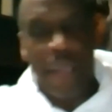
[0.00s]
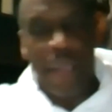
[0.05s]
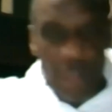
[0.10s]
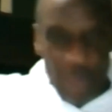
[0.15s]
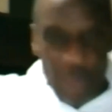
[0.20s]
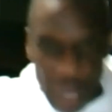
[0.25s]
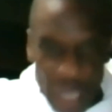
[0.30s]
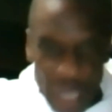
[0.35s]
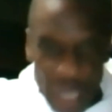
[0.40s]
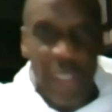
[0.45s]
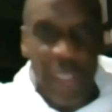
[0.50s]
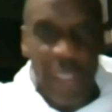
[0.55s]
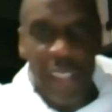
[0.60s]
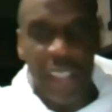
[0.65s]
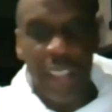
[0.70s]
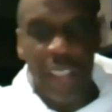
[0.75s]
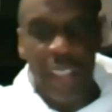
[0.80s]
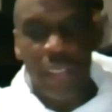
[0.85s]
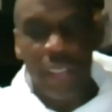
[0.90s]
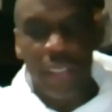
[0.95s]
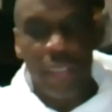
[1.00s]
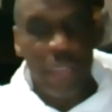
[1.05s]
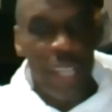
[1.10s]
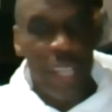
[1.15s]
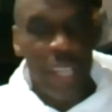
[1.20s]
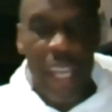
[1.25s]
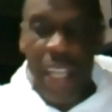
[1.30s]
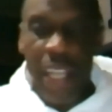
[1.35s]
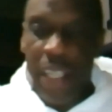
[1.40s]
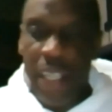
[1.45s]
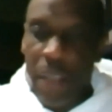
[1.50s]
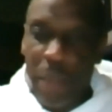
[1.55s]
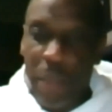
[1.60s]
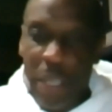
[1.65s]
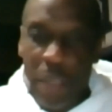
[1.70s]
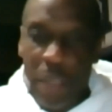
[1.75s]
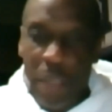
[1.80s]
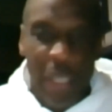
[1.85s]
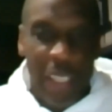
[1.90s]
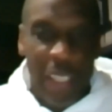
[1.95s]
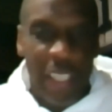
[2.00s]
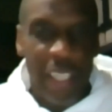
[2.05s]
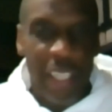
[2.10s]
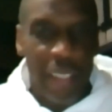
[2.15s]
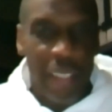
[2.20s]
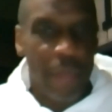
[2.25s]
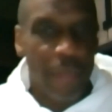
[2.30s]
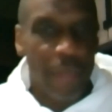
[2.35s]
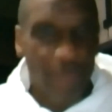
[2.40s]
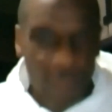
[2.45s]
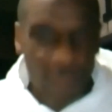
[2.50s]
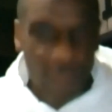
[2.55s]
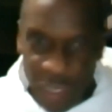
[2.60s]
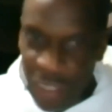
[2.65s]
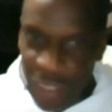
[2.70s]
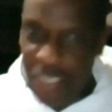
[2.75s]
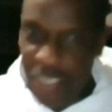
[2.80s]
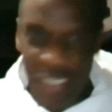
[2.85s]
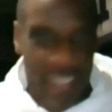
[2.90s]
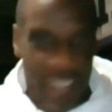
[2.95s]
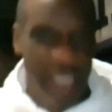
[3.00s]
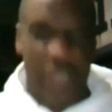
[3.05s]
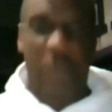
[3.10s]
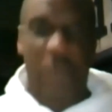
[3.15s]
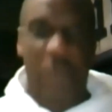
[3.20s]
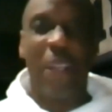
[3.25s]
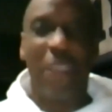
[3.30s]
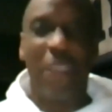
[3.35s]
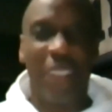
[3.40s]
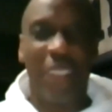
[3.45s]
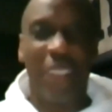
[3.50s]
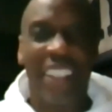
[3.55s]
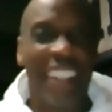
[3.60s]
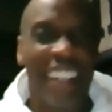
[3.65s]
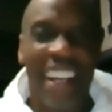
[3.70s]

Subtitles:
We got paid for the deal, and about a month later, it just disappeared.